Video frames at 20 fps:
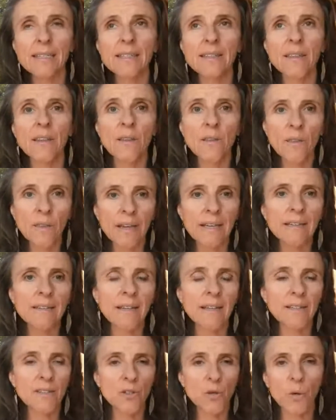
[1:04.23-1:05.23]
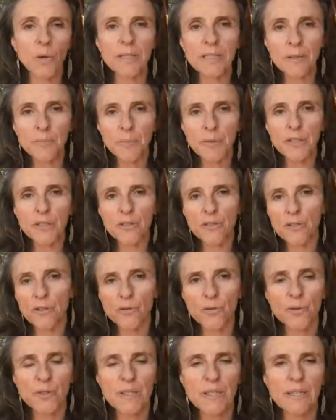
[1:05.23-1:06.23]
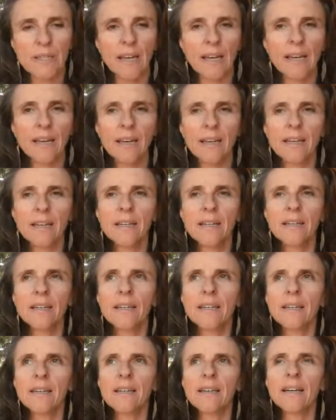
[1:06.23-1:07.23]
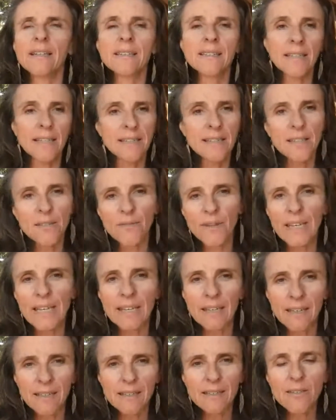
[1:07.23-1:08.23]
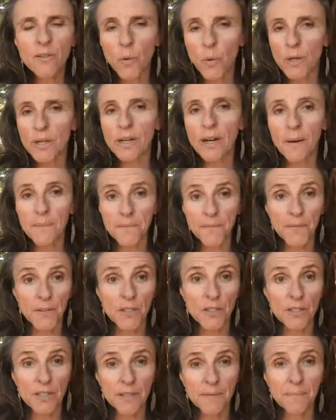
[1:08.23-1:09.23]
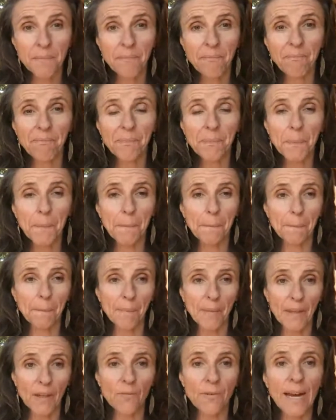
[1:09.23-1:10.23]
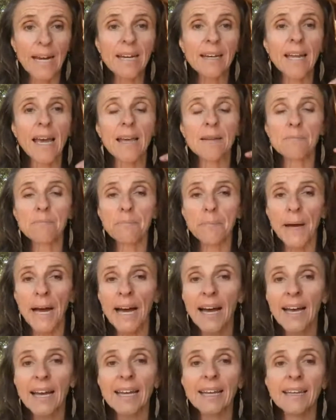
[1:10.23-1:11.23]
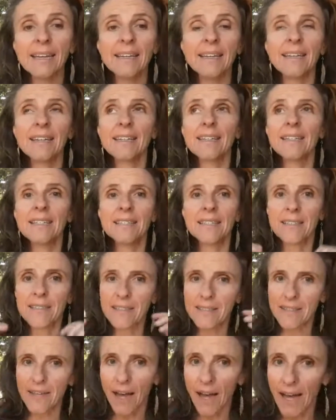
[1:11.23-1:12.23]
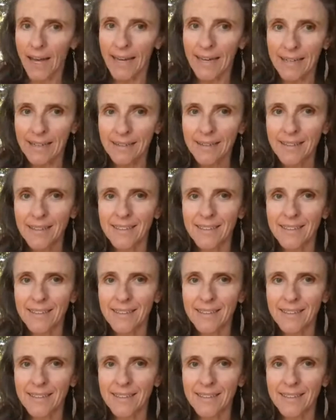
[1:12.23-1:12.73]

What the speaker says: the thing that's going to produce a sense of ease or comfort, right? And by design,